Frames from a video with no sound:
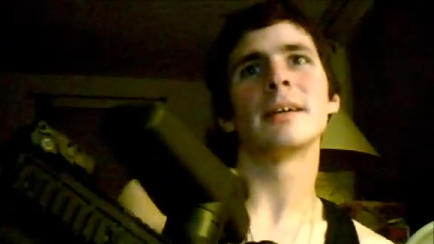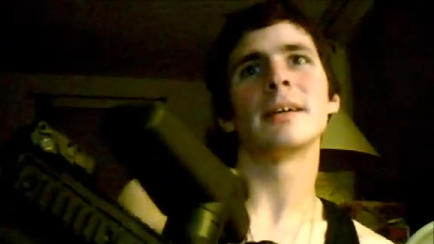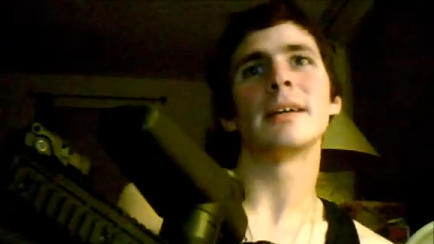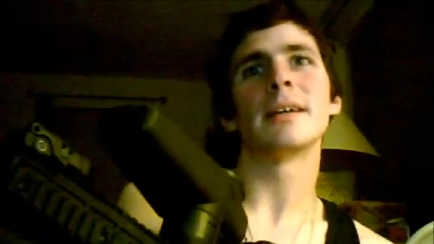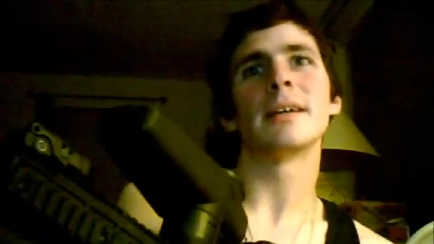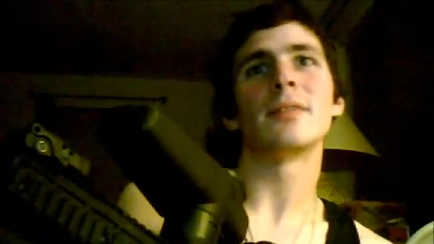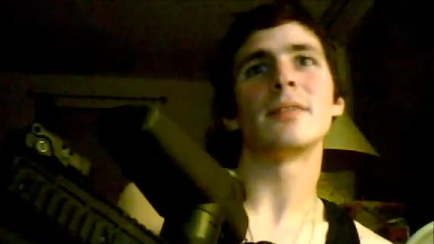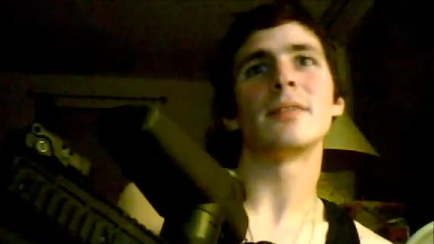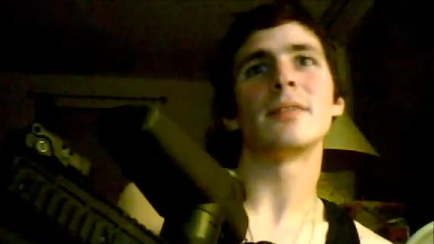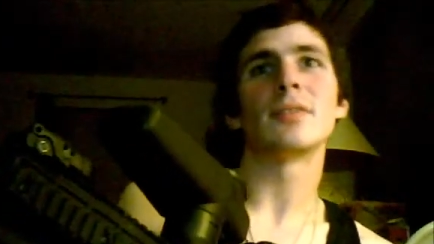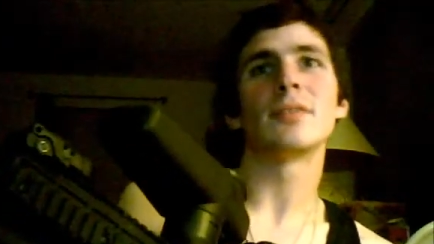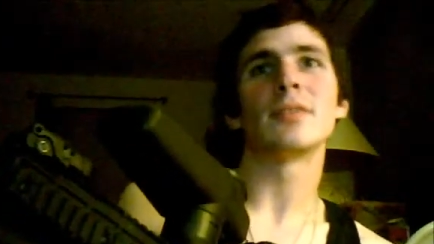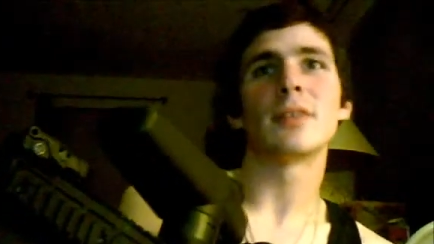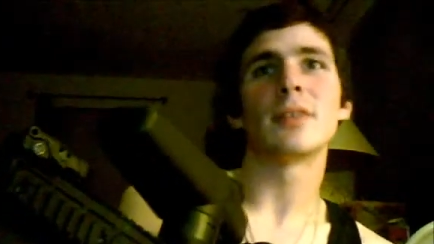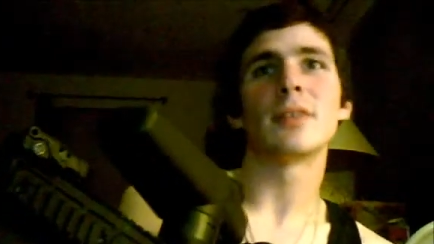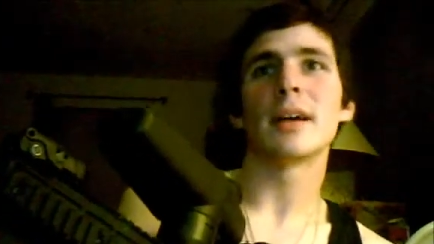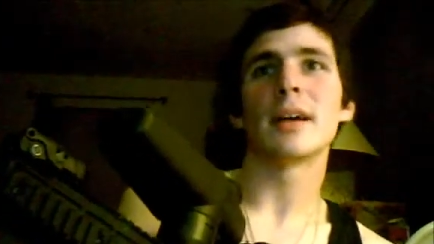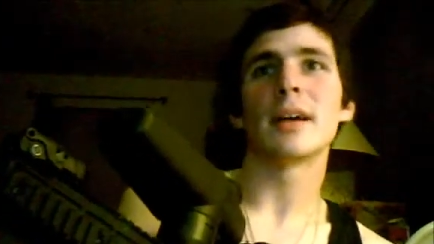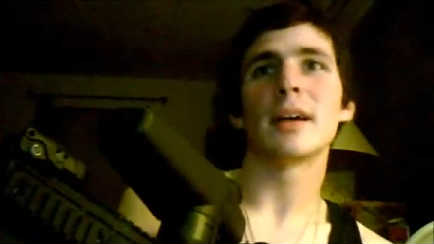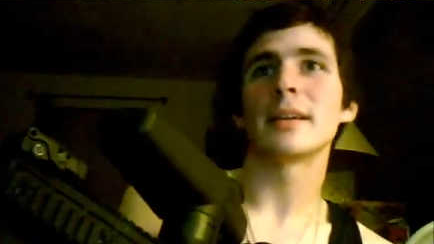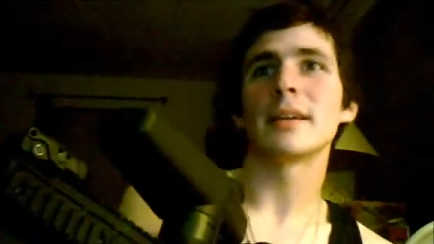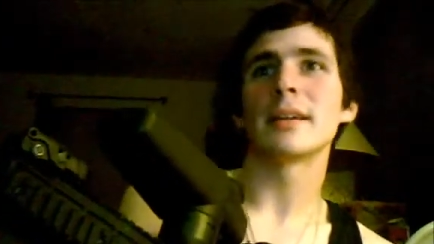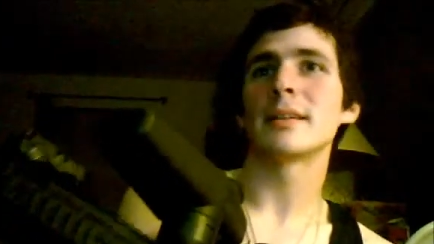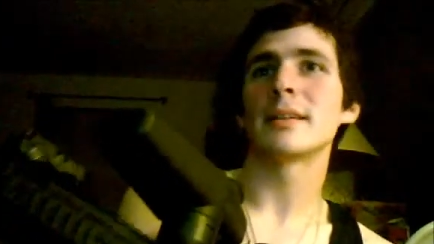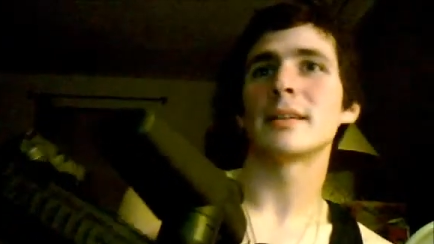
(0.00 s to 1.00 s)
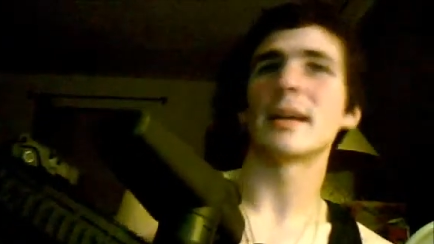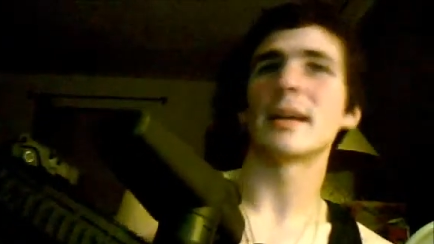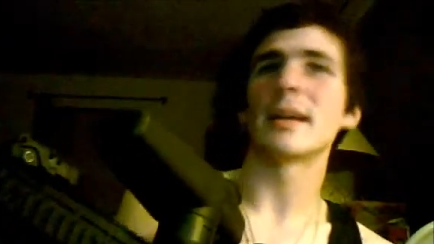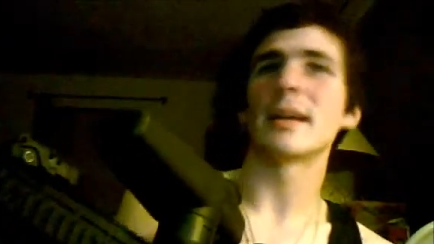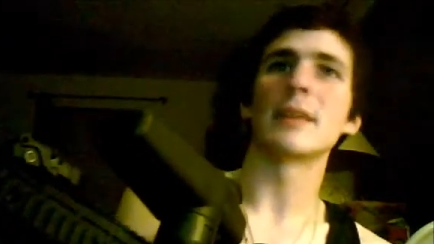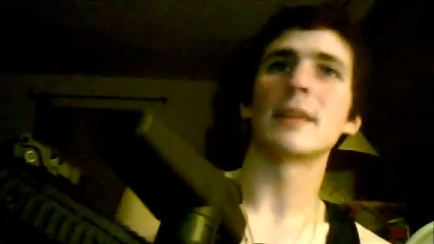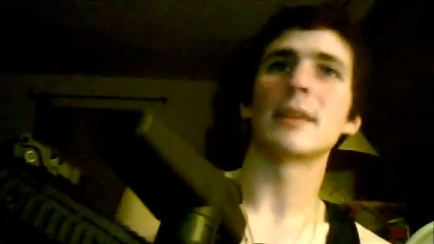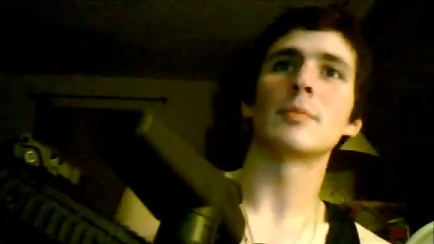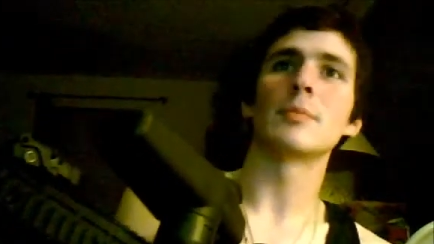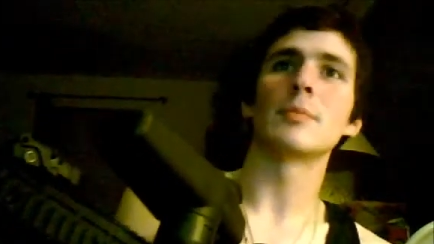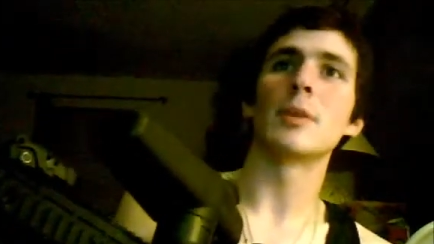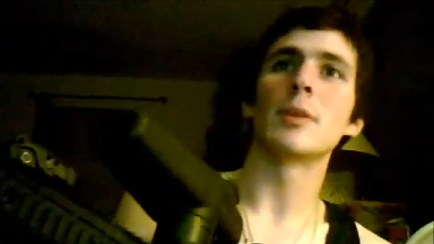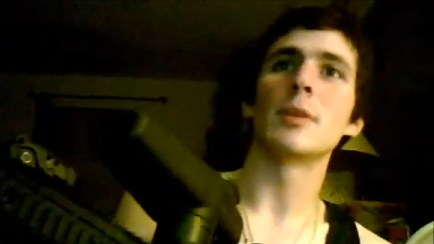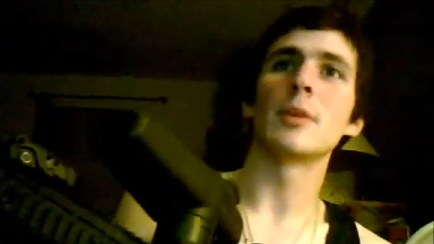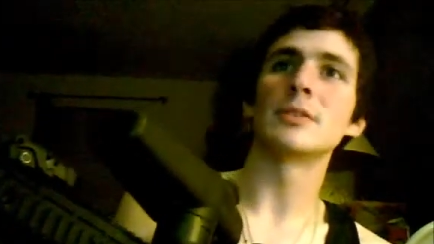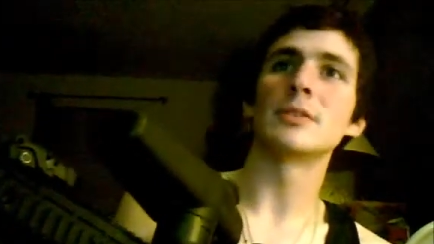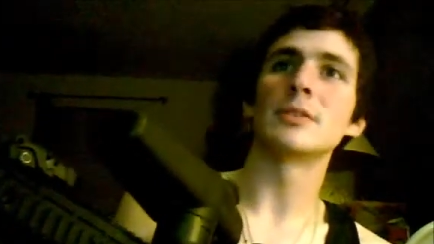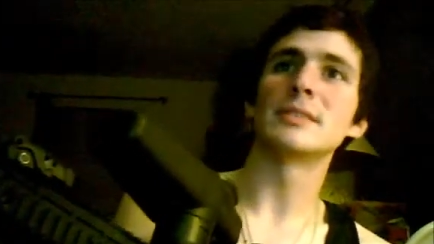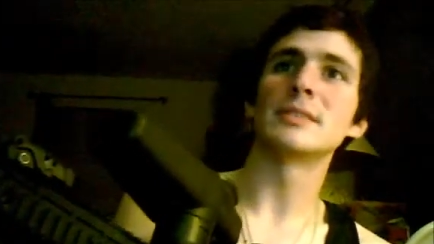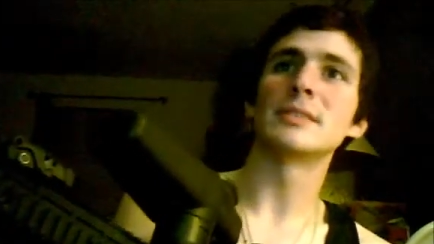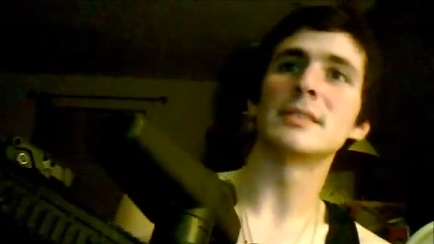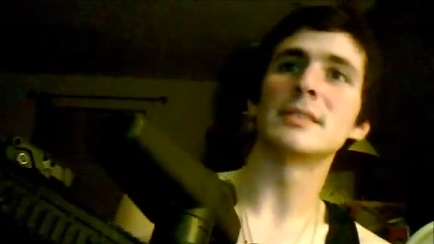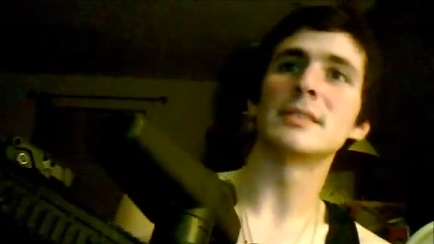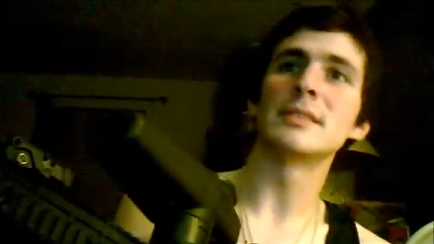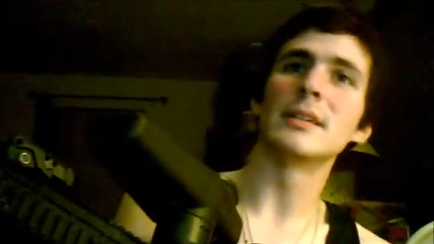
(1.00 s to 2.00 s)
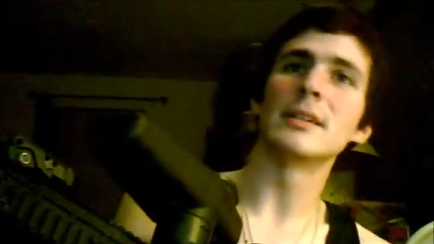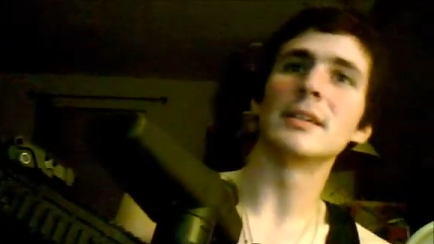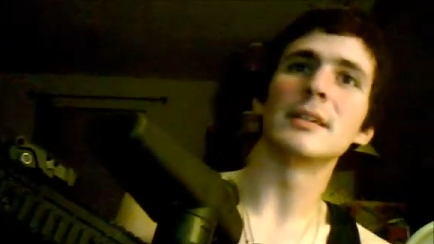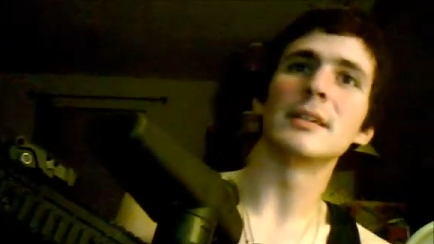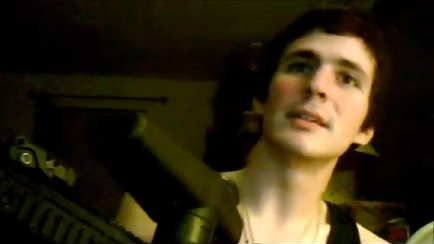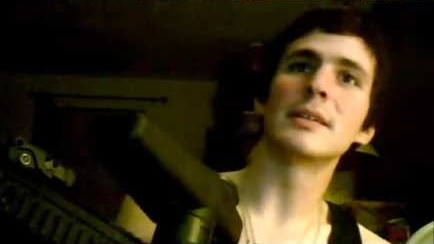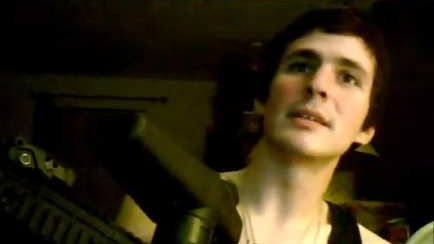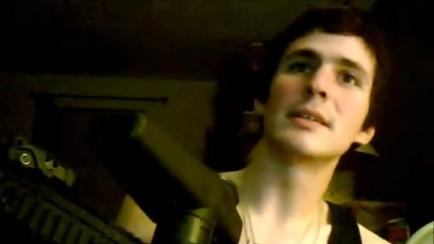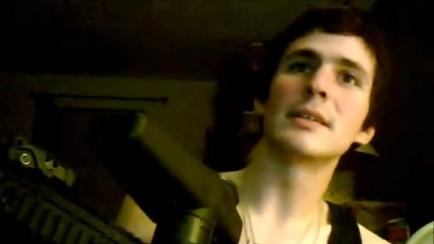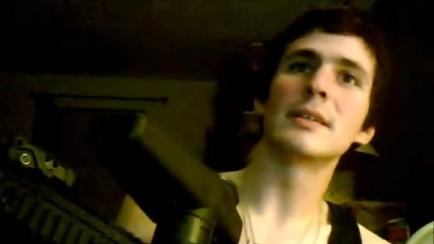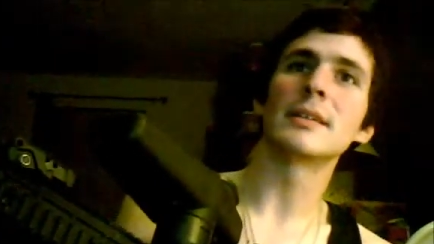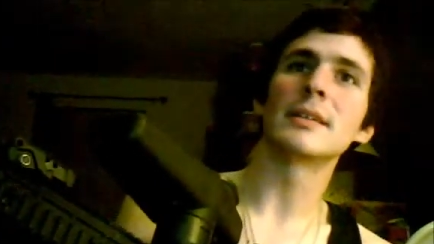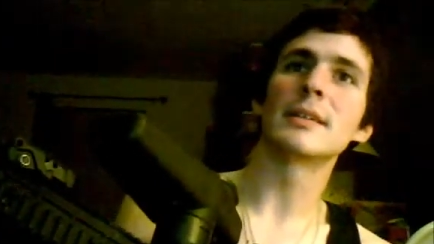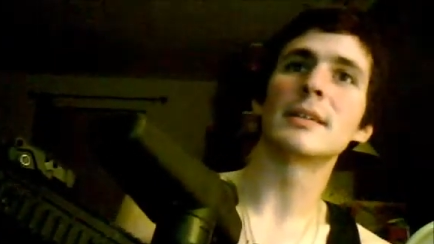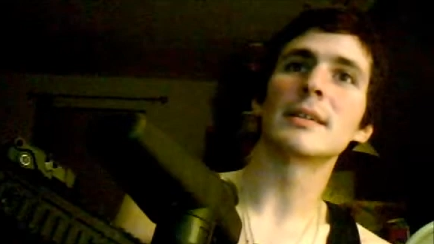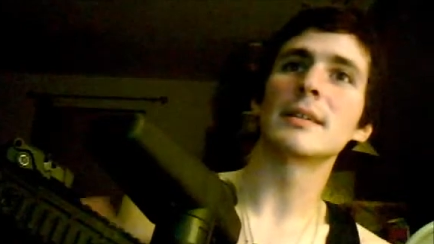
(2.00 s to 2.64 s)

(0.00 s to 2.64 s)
If you like, I'll post the